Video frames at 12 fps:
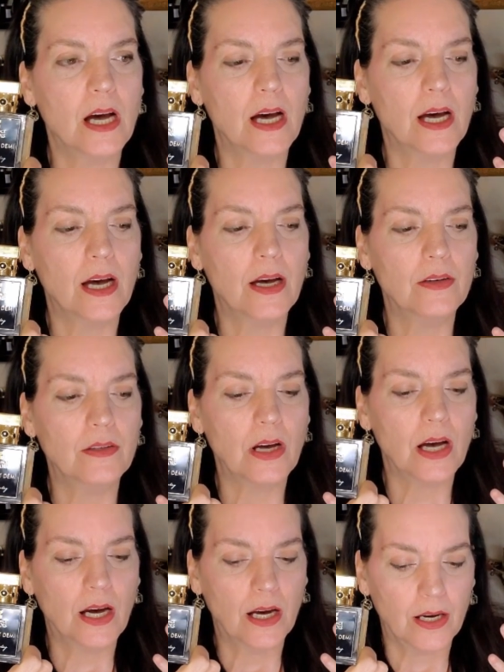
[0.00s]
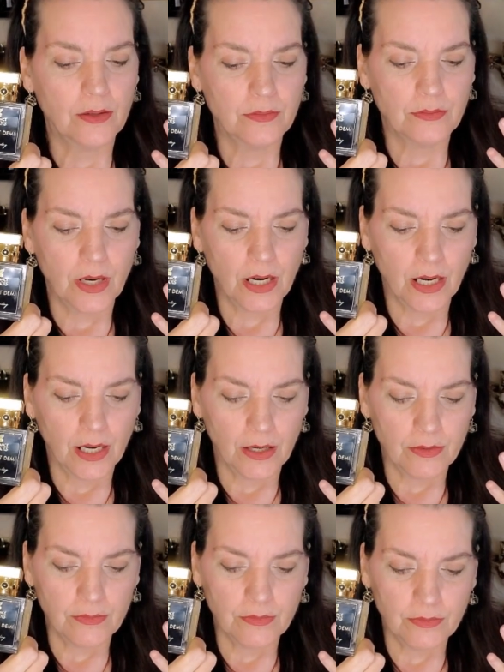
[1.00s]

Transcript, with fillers: uh, uh, uh,